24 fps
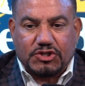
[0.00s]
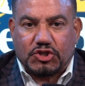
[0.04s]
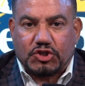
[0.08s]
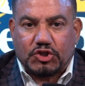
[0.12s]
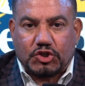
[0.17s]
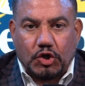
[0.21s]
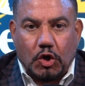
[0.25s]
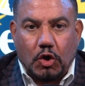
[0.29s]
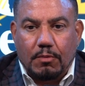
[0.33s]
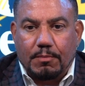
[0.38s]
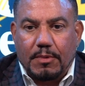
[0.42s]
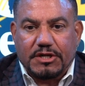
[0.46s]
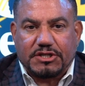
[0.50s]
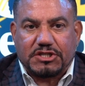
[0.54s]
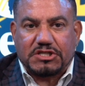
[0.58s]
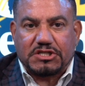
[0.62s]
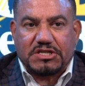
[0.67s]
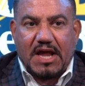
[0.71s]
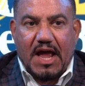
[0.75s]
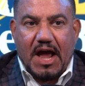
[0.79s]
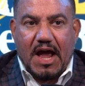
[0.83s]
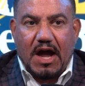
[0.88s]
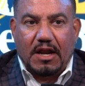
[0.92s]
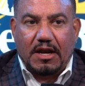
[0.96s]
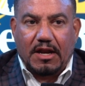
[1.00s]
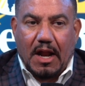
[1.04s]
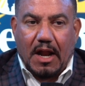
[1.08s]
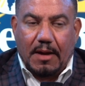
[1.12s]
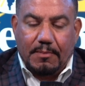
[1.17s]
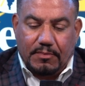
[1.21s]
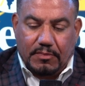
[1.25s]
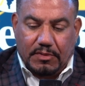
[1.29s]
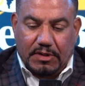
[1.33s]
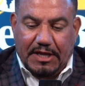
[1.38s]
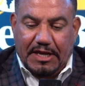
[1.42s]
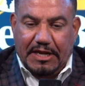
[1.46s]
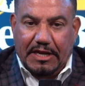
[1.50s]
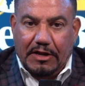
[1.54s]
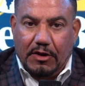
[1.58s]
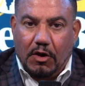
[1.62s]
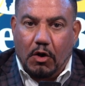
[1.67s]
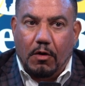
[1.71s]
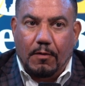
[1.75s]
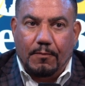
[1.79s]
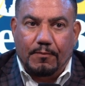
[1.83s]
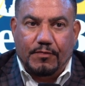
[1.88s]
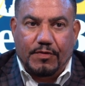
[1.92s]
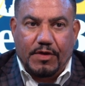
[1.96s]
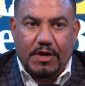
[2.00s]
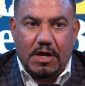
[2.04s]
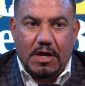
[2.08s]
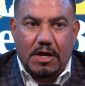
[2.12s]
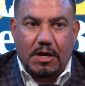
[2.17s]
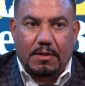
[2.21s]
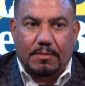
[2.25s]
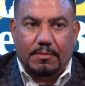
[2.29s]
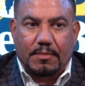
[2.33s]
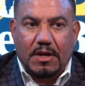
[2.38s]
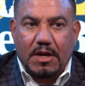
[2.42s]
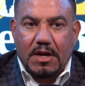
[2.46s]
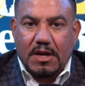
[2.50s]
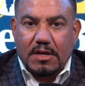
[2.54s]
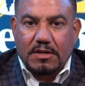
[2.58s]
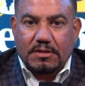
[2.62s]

so much talent. I'm leaning on them.